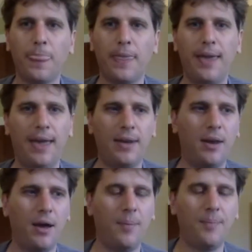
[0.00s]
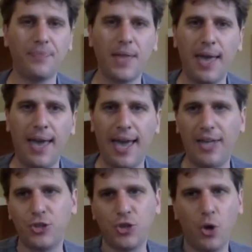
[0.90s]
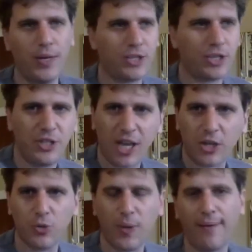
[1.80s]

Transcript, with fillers: And um, and so it's contextual